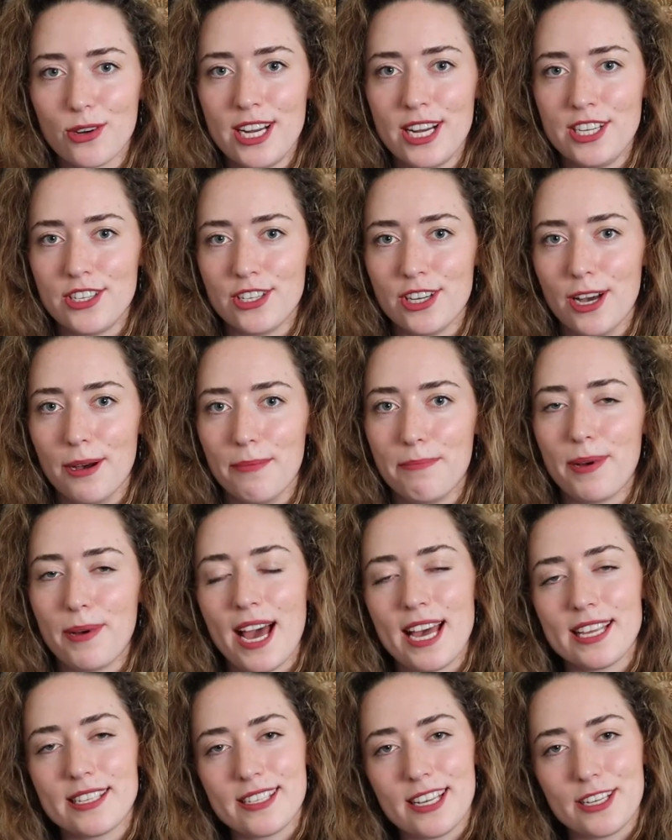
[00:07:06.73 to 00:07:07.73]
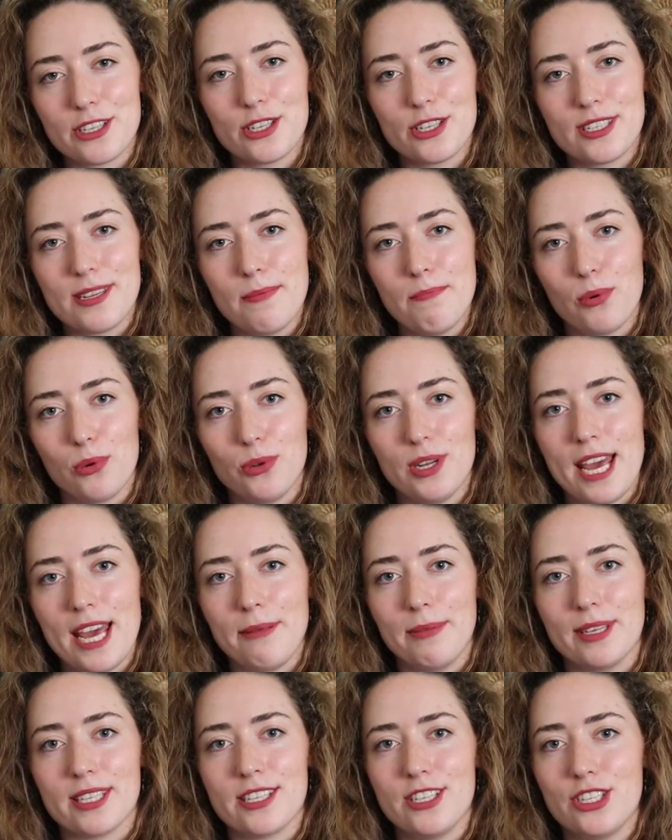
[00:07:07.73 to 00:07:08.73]
creature, but has such a simple
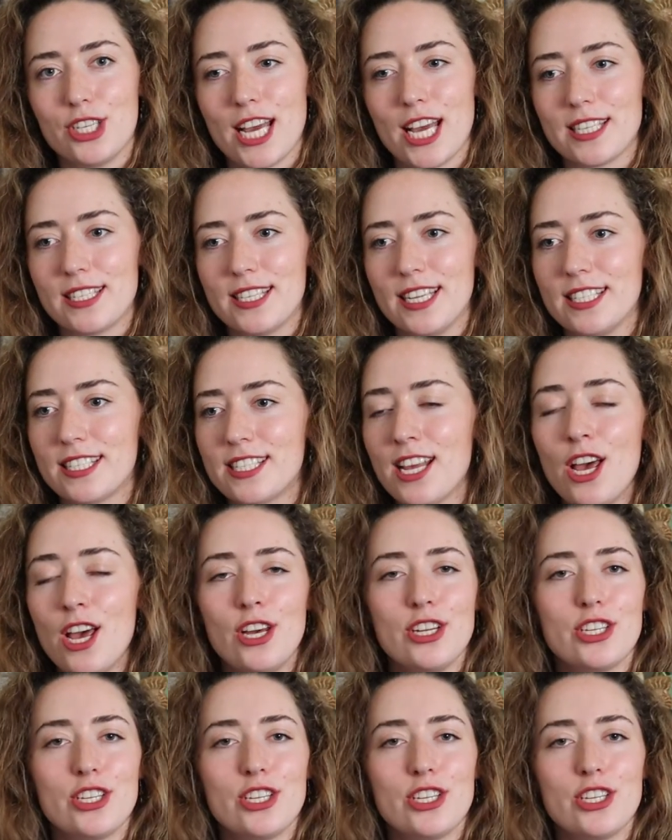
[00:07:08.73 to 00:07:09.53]
name that suggests it's